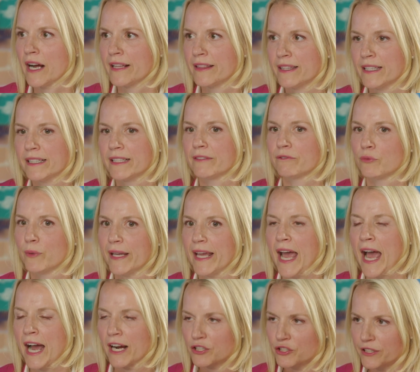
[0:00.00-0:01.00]
I think if we
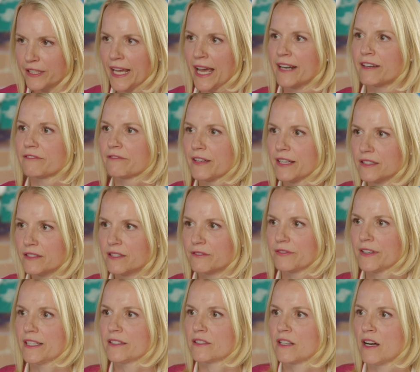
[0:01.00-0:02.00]
actually had a
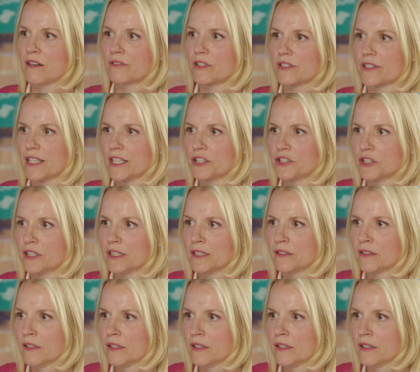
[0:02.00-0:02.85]
face-to-face conversation,